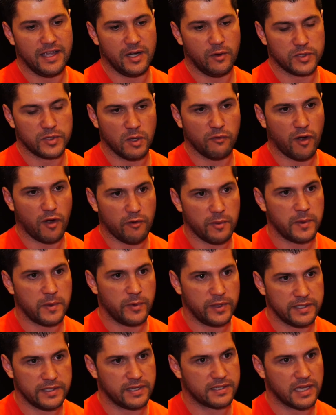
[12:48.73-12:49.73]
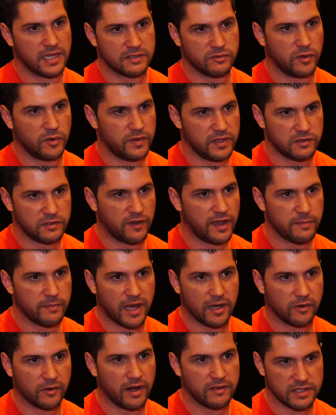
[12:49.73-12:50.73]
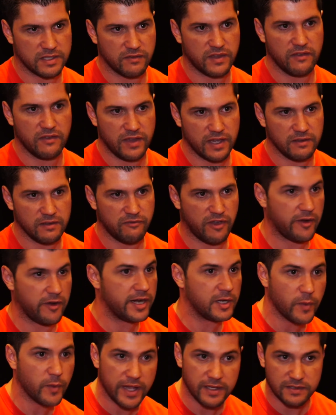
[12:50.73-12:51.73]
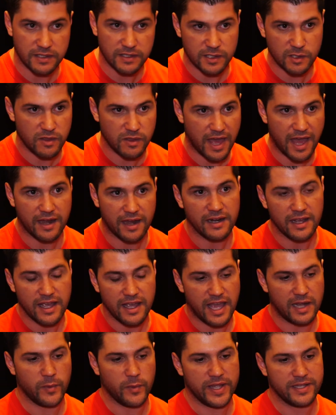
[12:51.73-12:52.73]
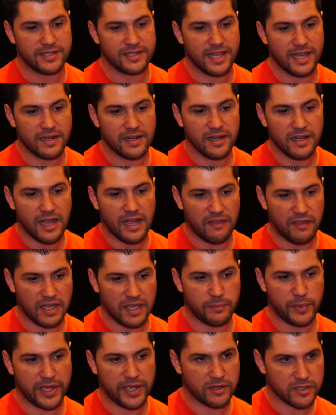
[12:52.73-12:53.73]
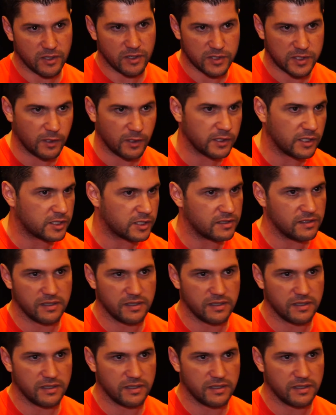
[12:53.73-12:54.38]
so far we've been really successful with these 5 battlegrounds of giving varied ways to do that, and ways that I think players are still